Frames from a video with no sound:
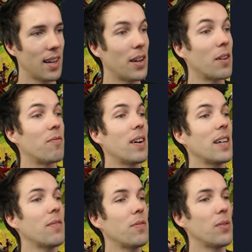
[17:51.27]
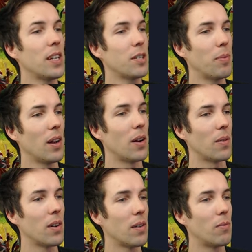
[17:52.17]
You can find the full list below.
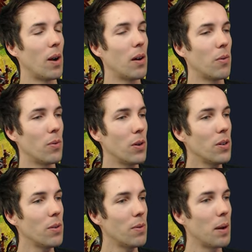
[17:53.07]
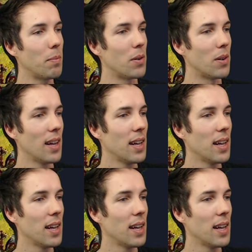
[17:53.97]
Ro- Royal Rumble.